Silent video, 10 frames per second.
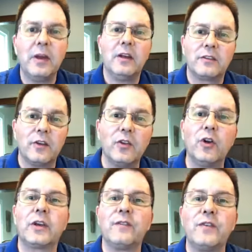So
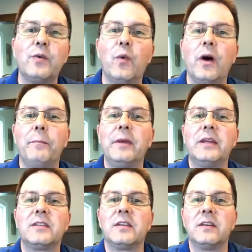look, if you want
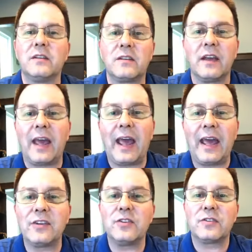me to
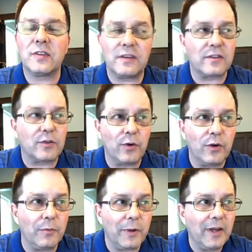add you to this
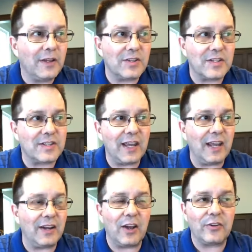group, just
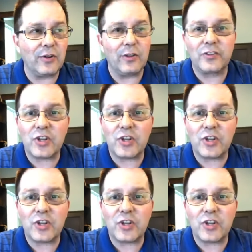say it. I'll do it.